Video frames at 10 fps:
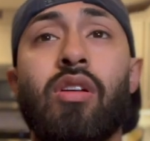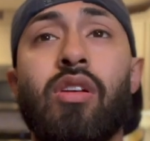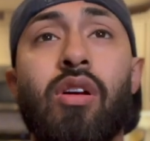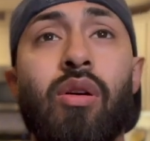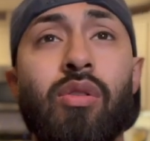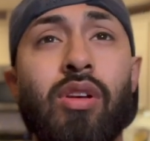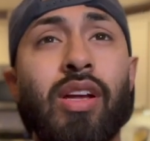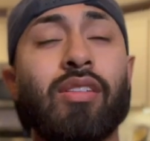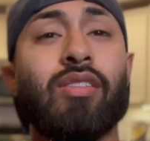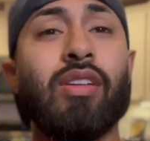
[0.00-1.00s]
you know, you
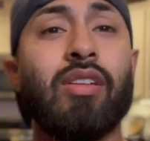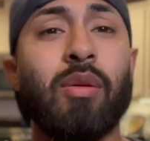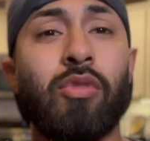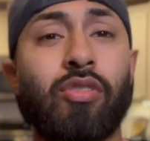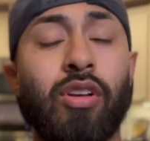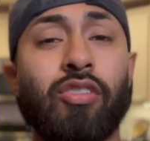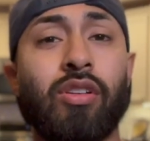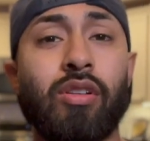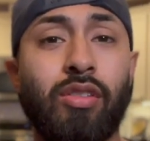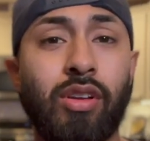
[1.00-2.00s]
get to see the
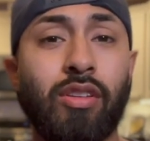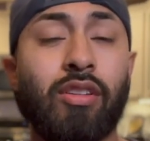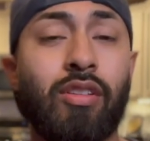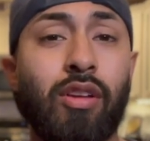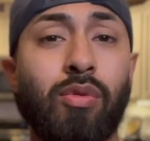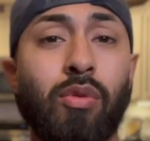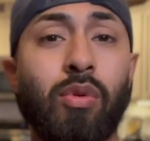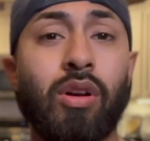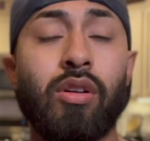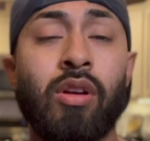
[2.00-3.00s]
demonstration, you see it successful
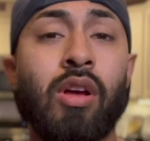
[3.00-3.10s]
one